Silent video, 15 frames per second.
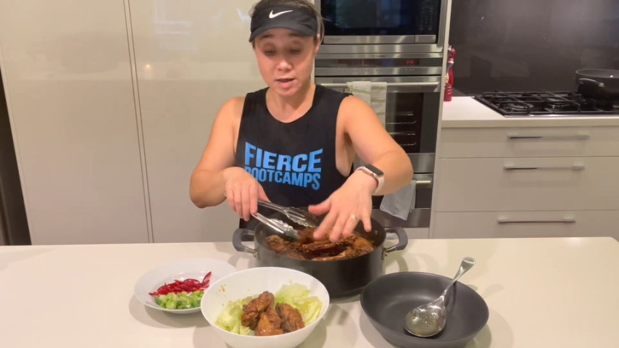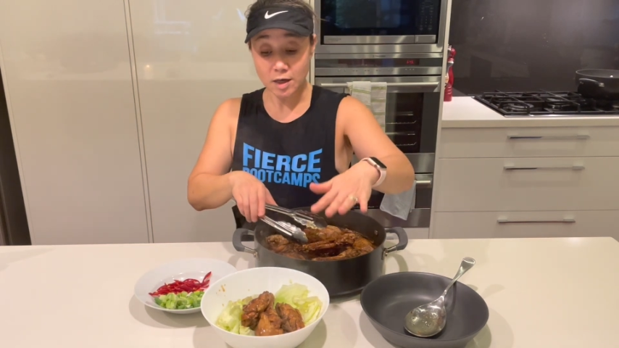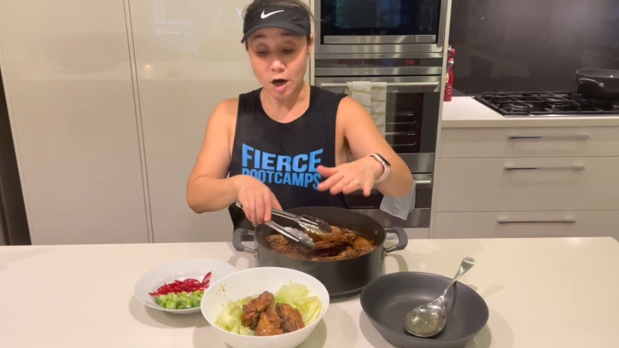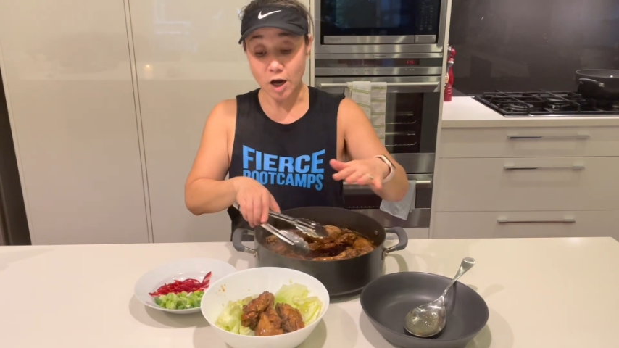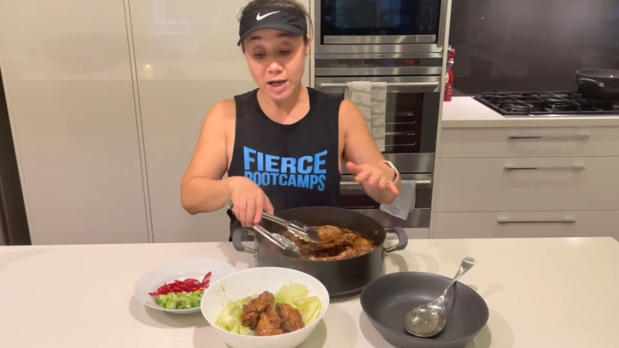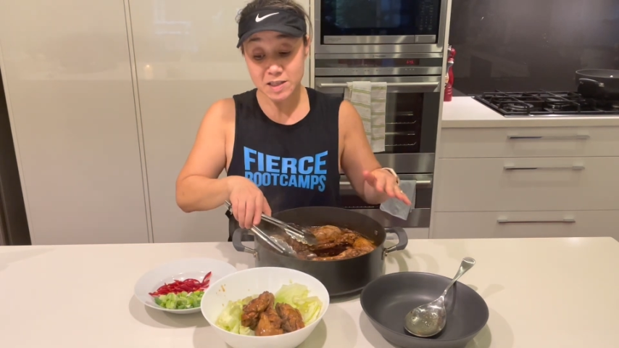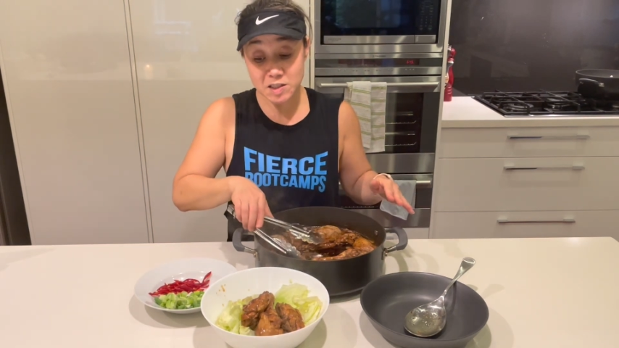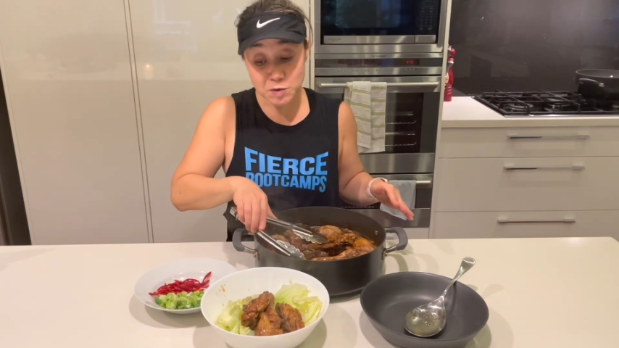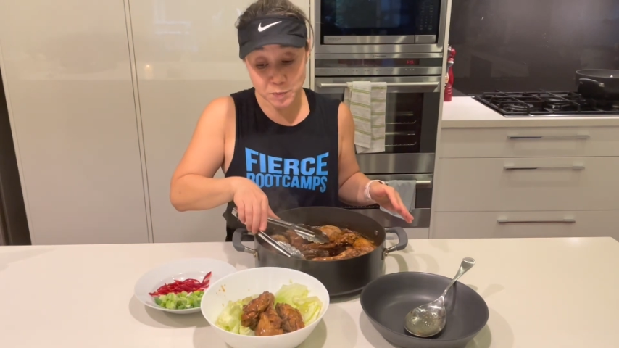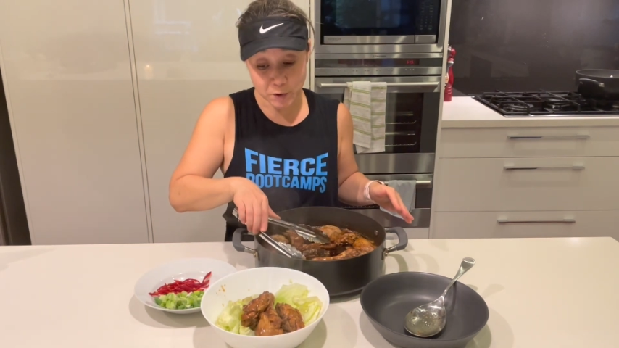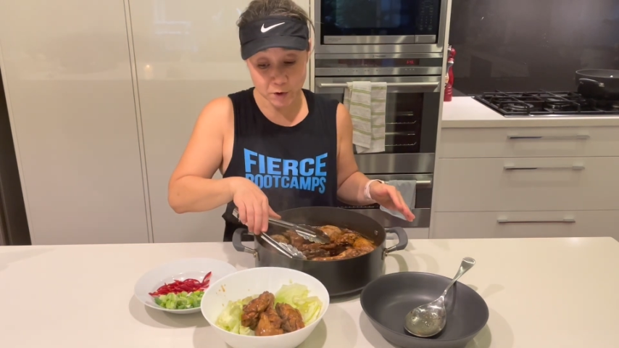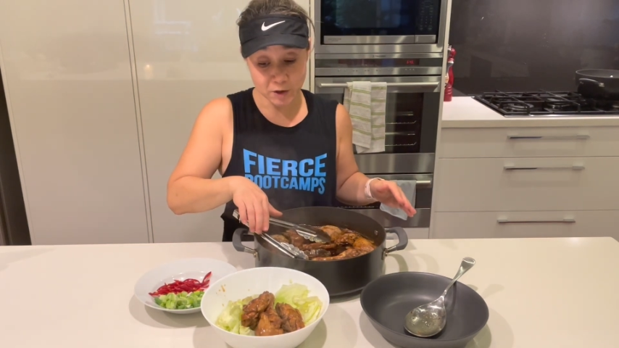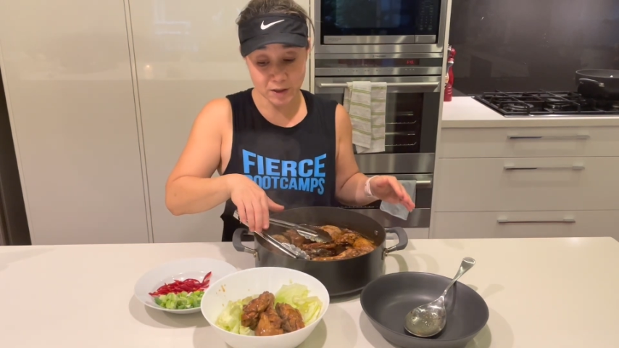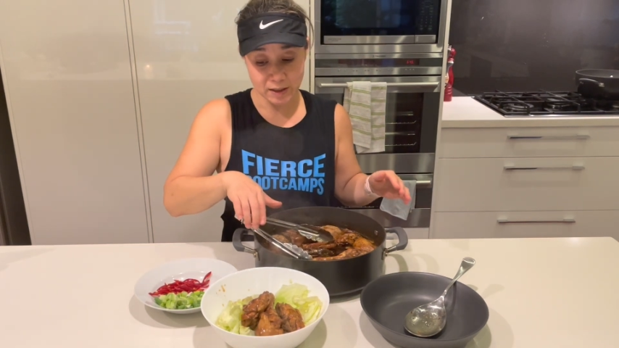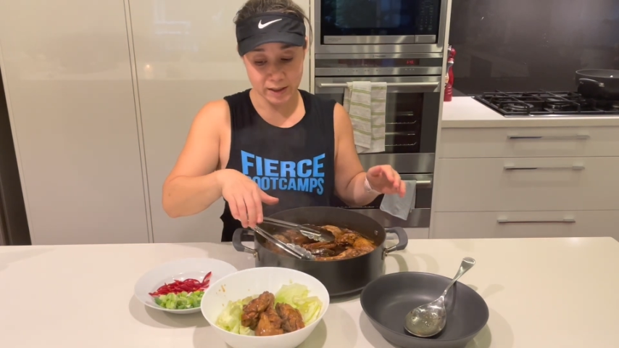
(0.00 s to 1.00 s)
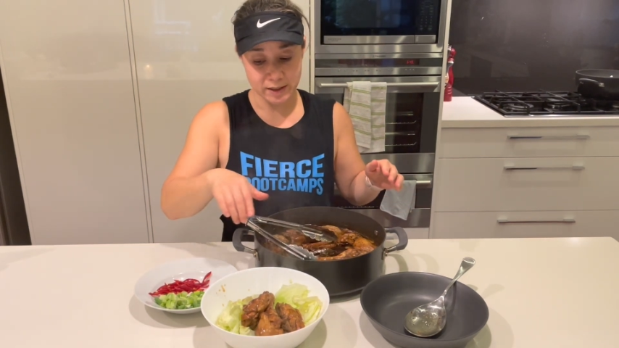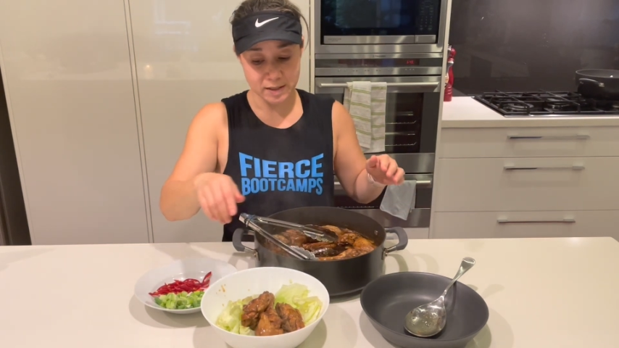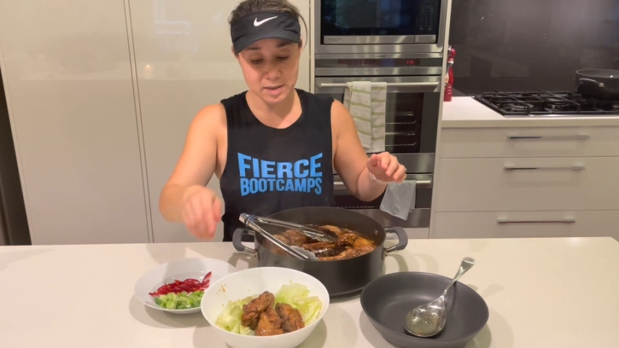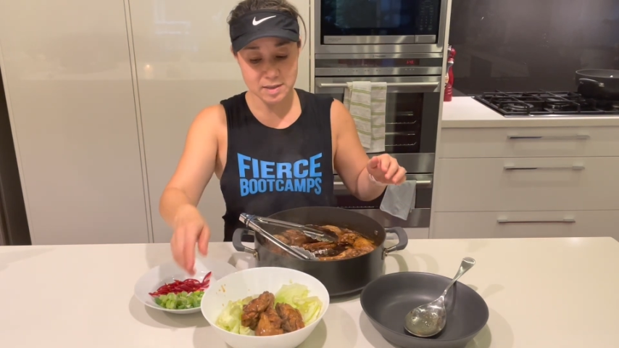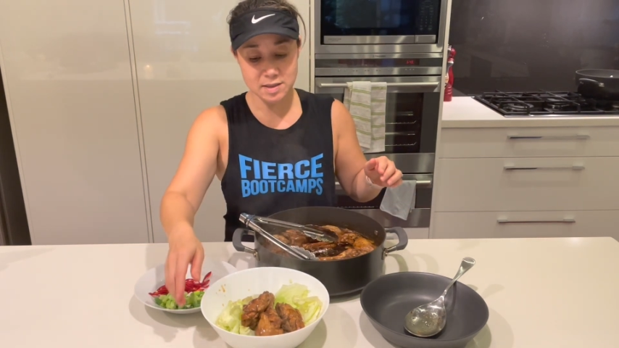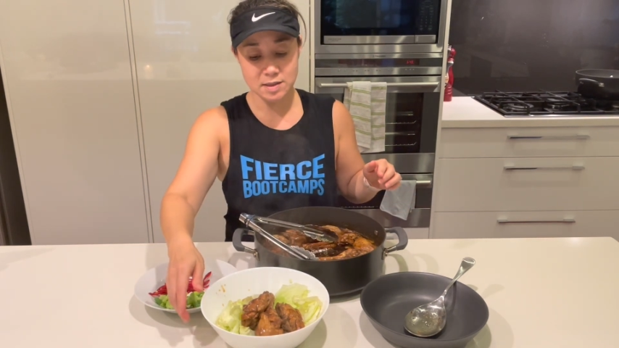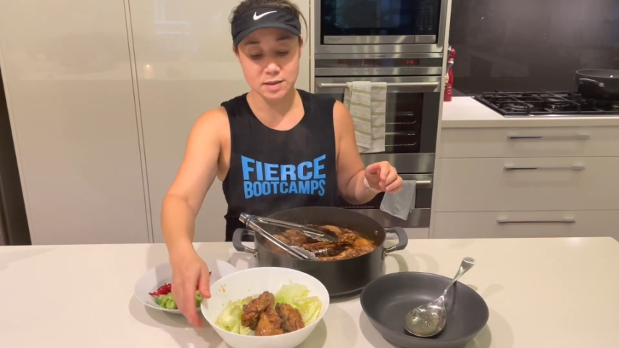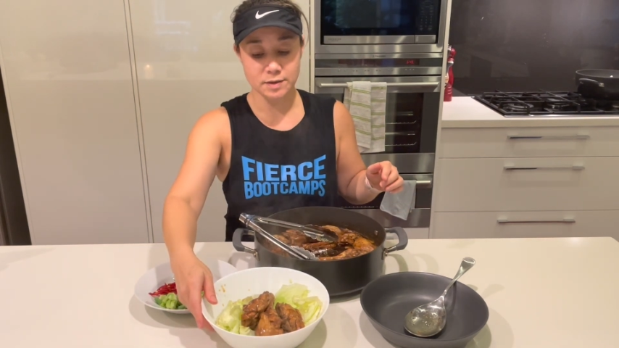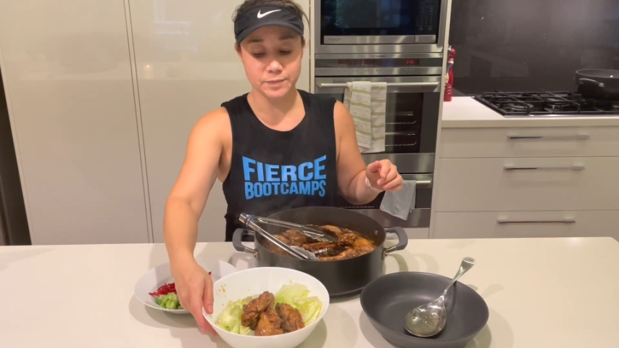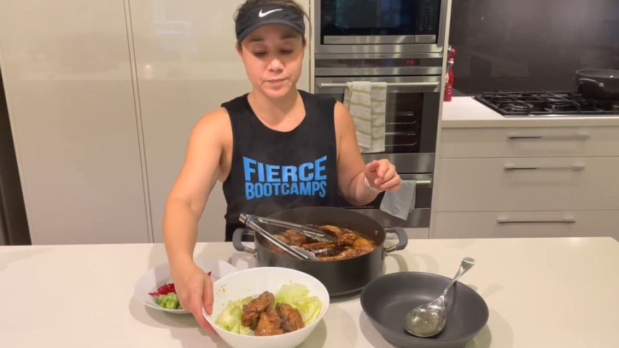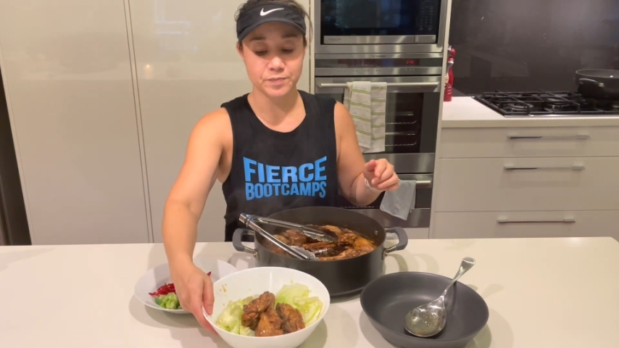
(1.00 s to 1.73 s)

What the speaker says: iceberg lettuce